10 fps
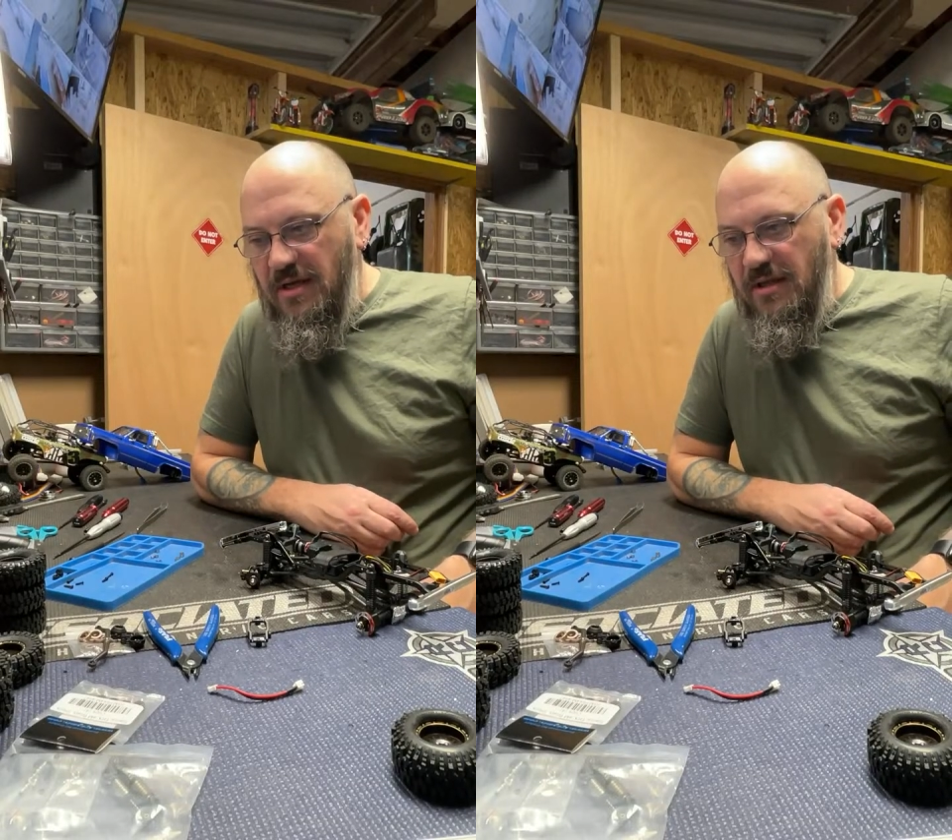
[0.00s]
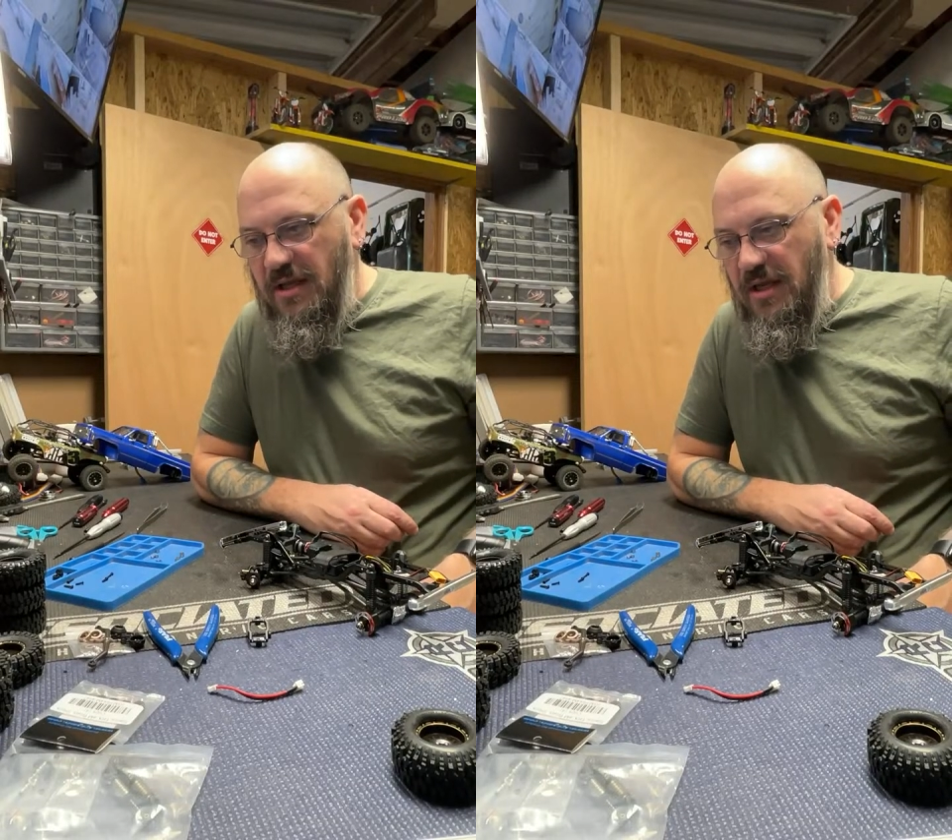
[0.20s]

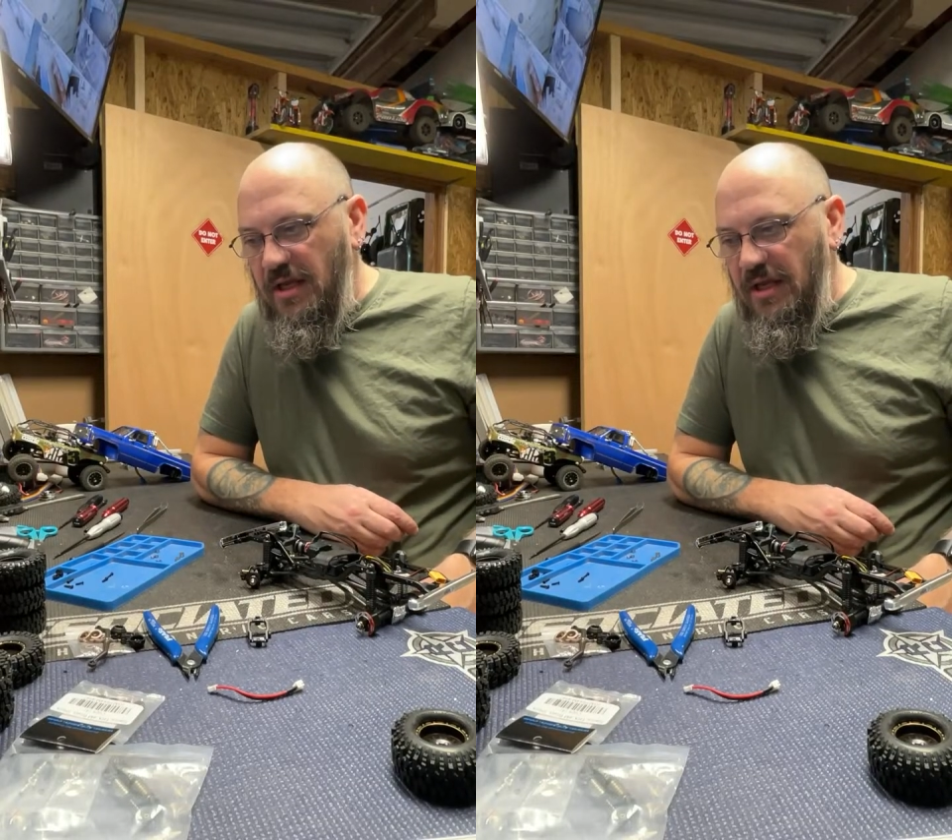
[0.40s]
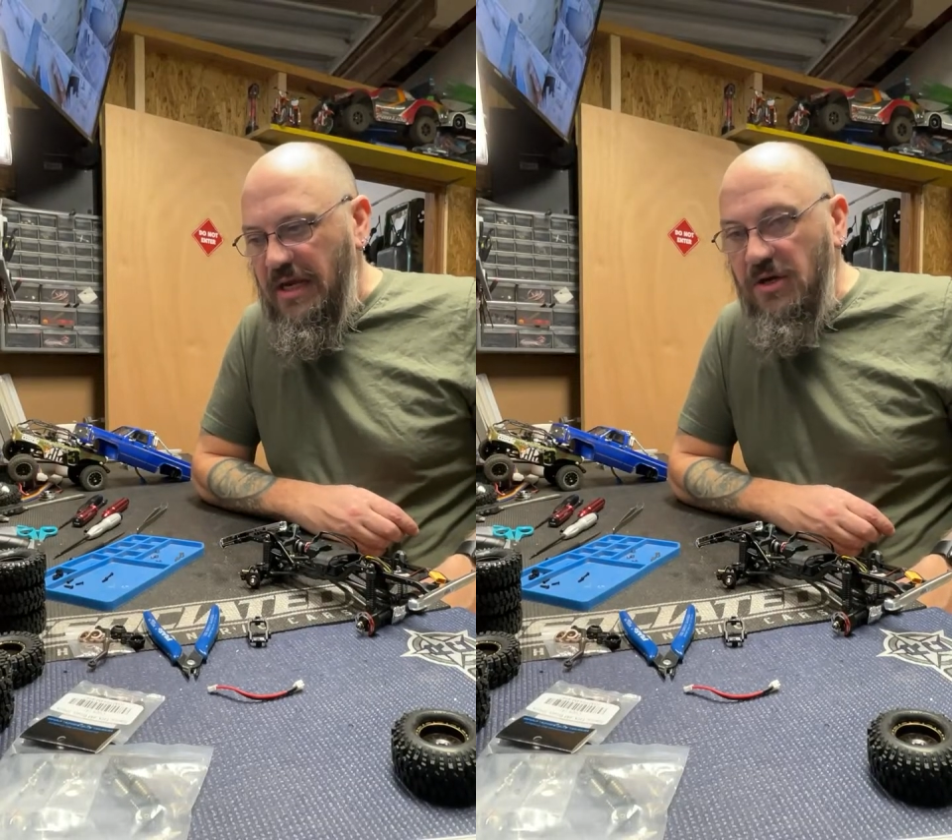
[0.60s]
The
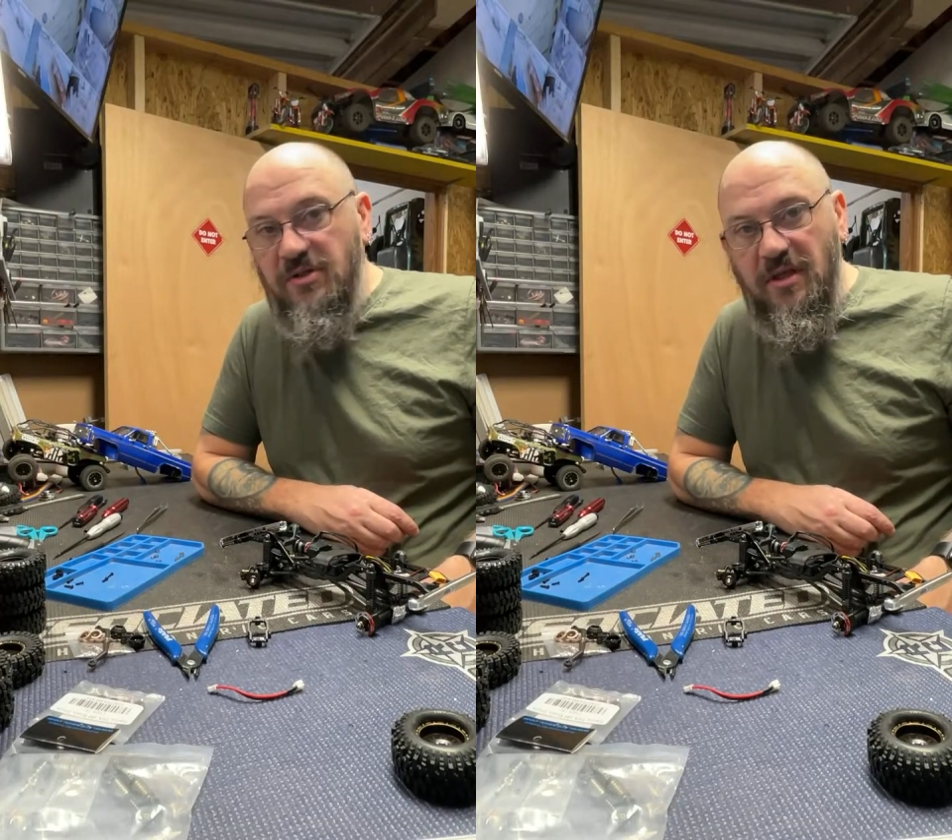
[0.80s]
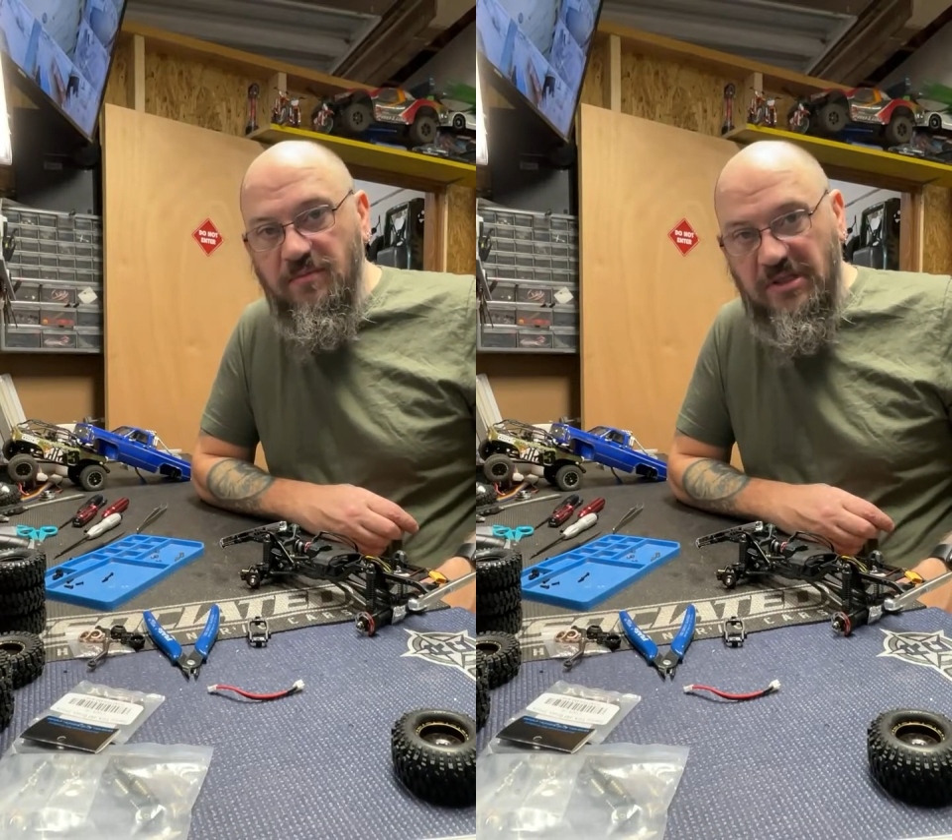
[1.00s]
gears
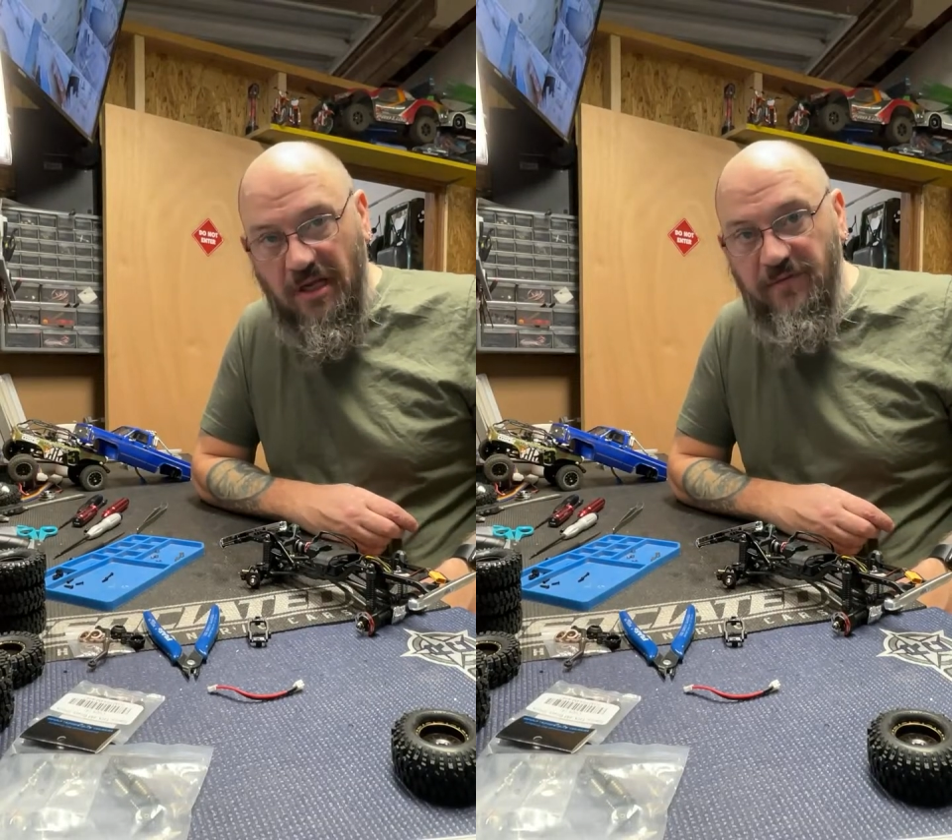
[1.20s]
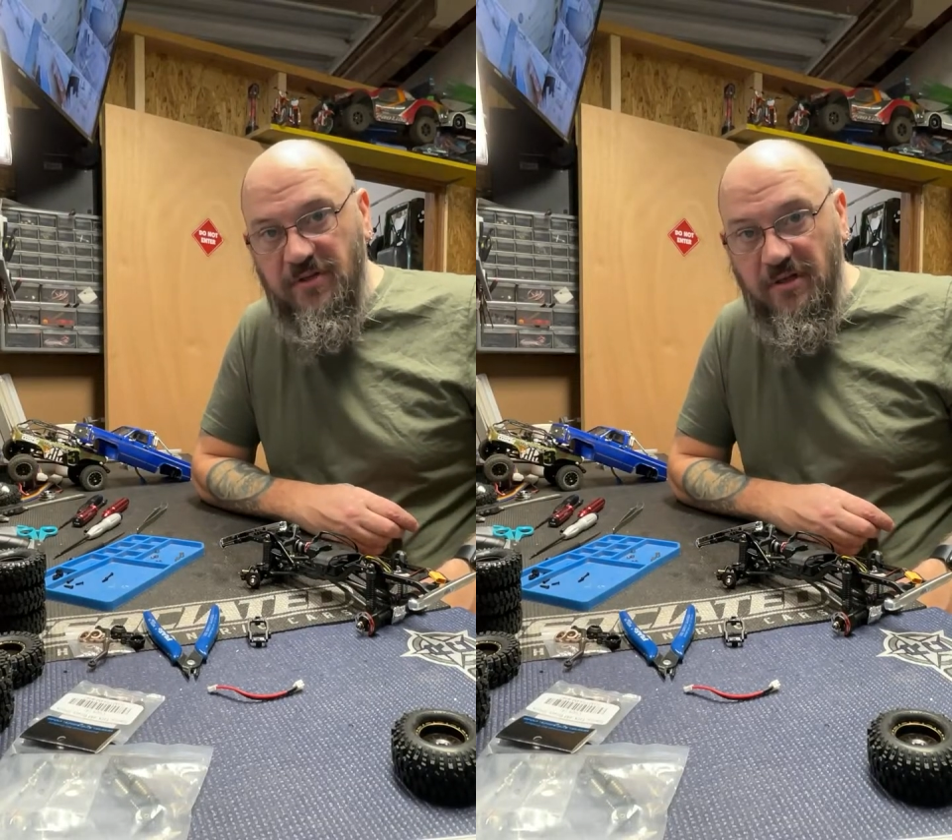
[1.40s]

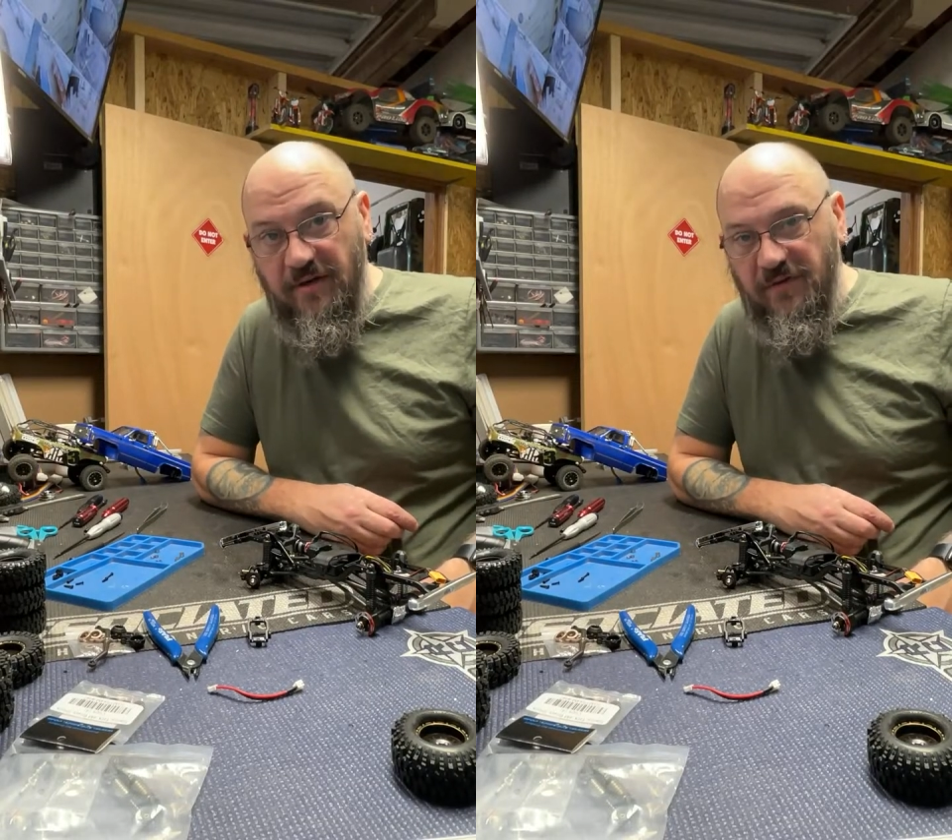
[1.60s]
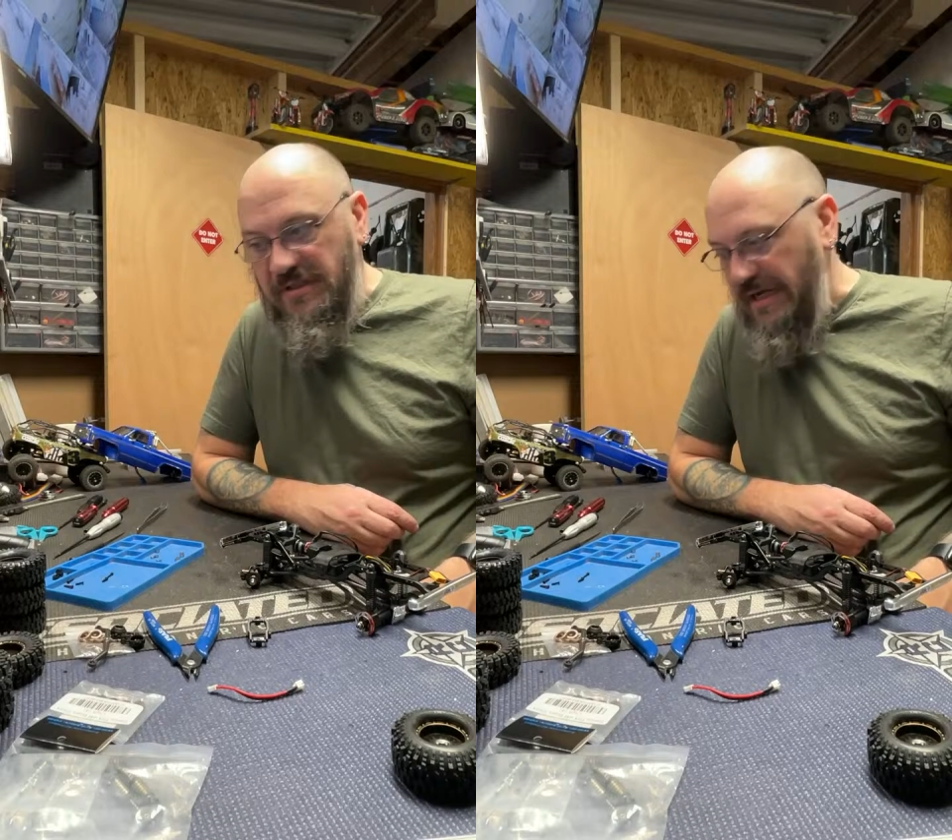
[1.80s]
themselves are
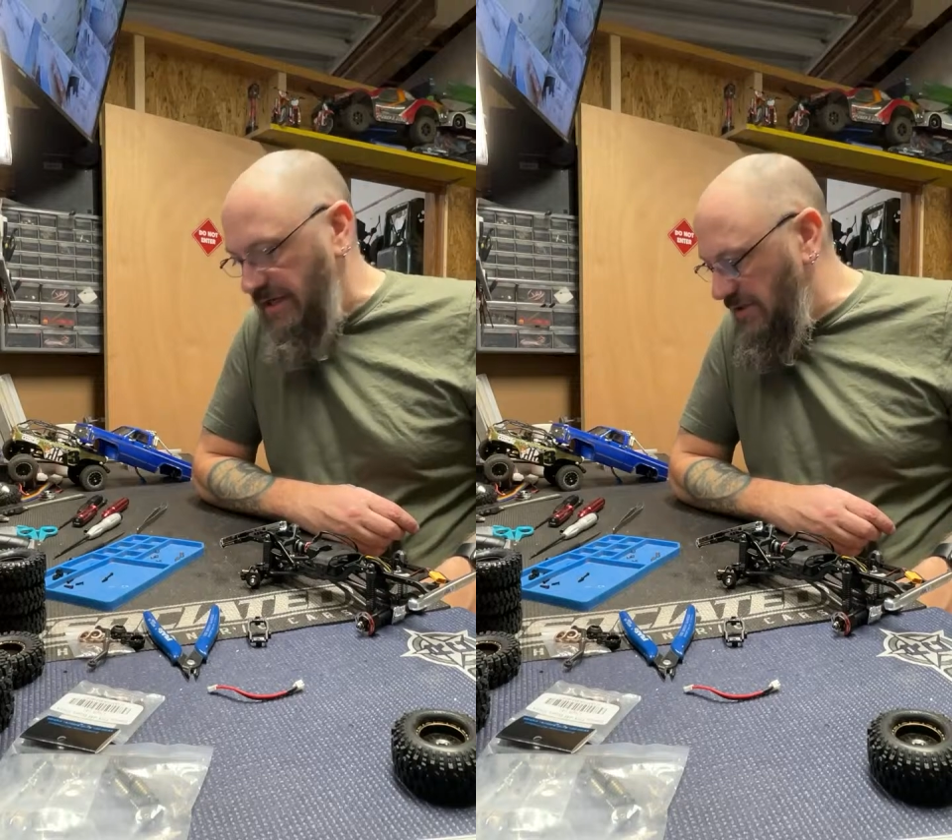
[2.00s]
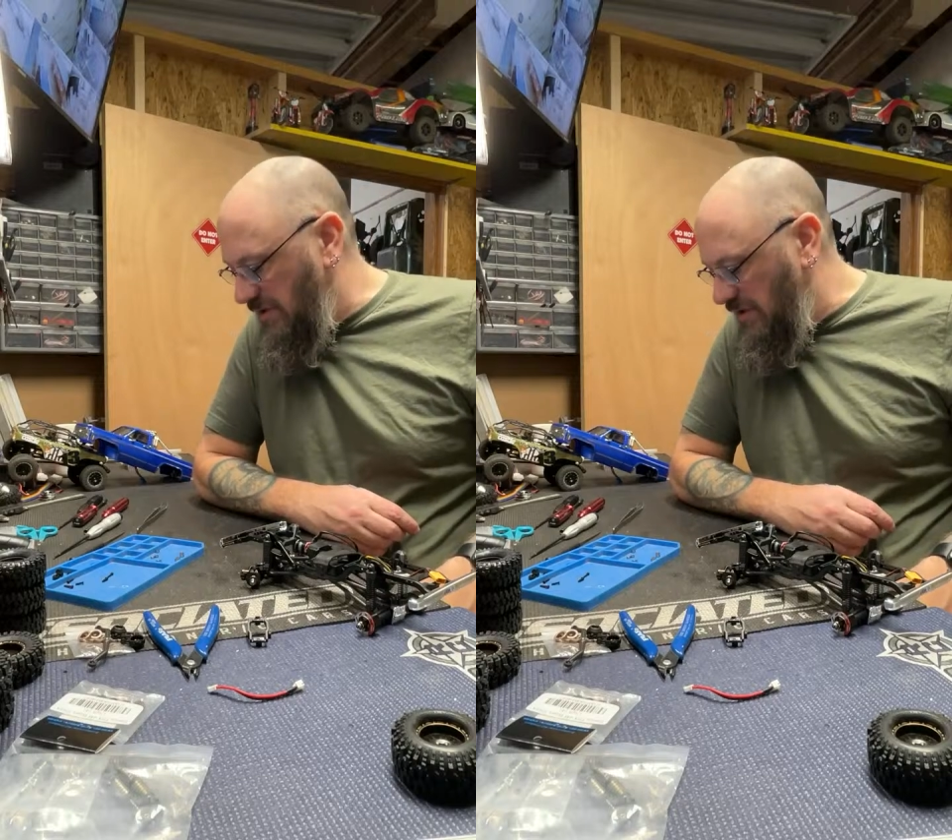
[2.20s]
different
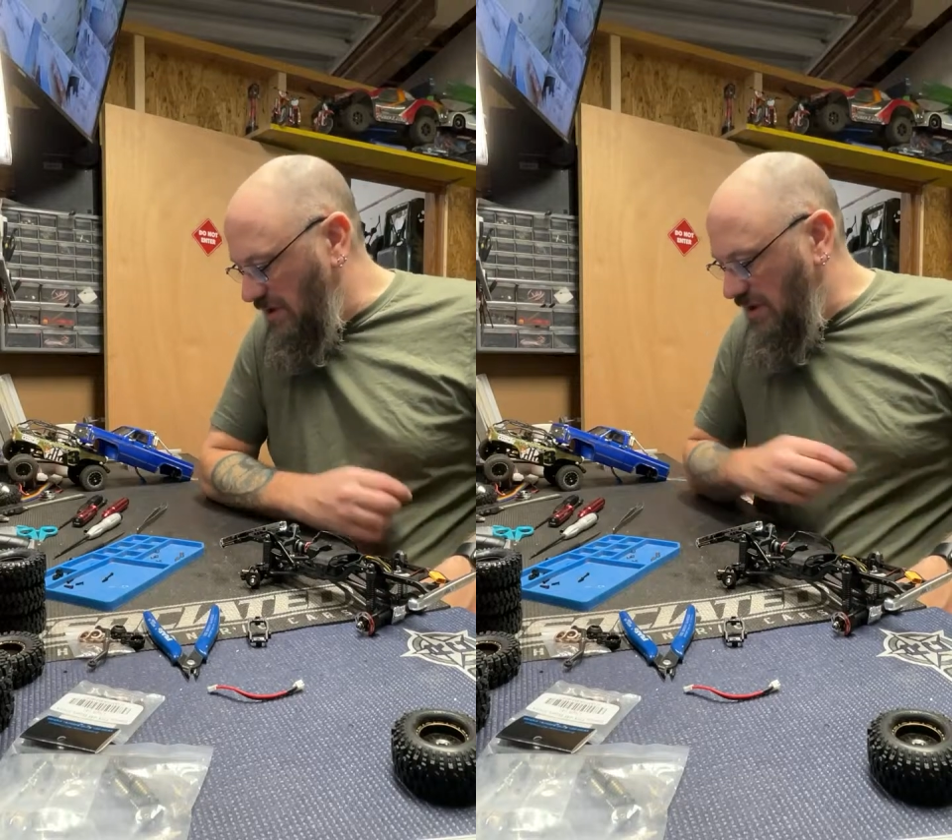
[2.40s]
sizes.